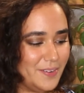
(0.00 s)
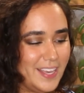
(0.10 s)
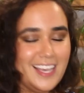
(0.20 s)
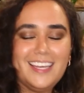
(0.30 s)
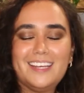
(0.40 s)

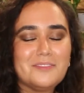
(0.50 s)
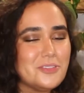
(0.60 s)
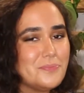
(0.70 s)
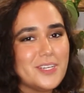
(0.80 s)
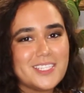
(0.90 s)
and I'm
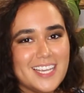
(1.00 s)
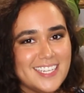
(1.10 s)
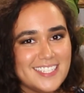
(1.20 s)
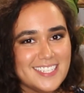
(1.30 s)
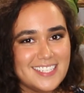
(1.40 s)
super
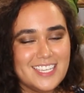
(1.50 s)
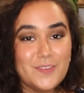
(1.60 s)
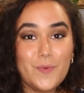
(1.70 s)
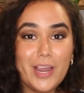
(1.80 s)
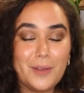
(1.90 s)
excited to see
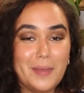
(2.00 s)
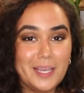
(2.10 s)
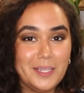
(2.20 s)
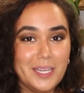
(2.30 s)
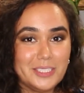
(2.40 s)
where my
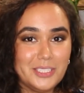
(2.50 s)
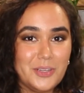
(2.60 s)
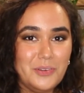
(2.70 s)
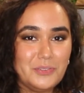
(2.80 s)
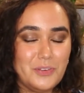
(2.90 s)
collection
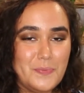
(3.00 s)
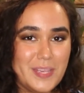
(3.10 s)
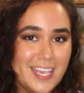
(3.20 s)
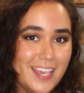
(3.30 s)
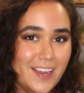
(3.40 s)
goes from
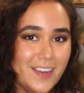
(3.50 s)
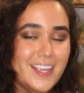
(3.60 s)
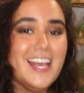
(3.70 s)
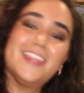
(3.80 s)
here.